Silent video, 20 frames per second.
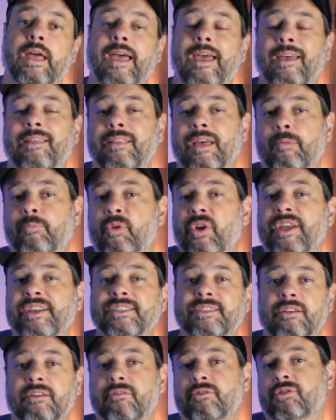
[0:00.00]
And that
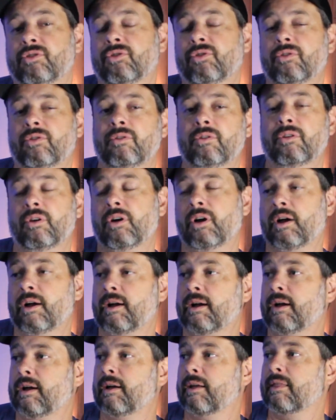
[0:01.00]
breaks also
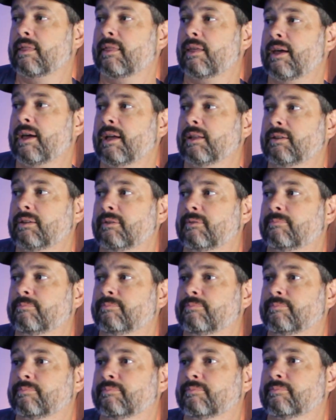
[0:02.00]
that
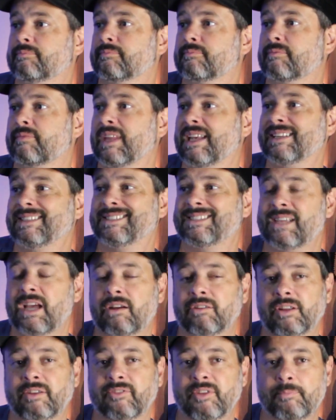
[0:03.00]

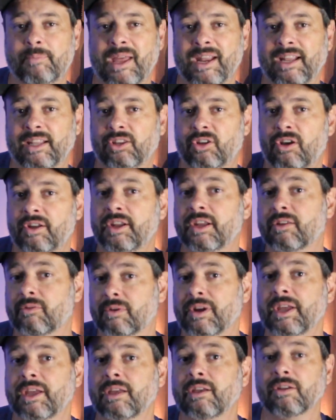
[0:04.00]
sound of the pentatonic
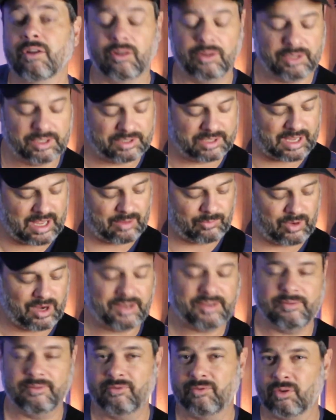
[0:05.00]
ringing all the time,
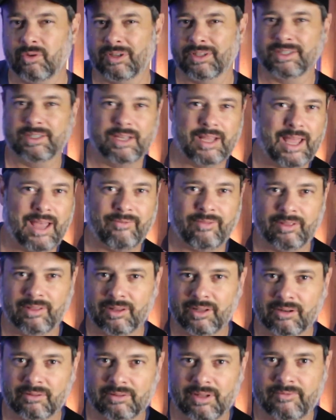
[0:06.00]
right? If you want to have a
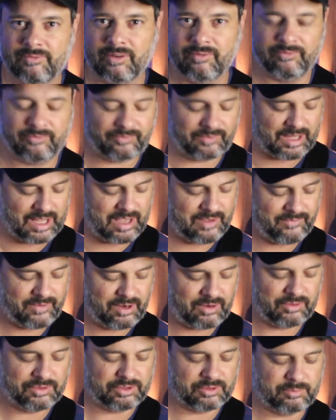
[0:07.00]
little different
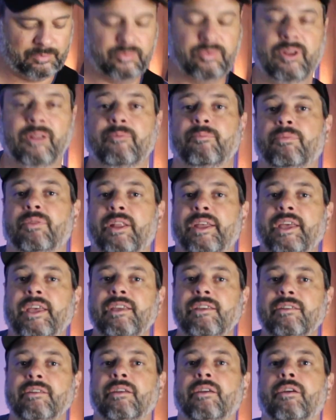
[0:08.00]
flavor on your
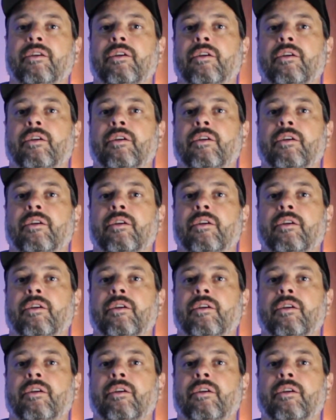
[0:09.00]
playing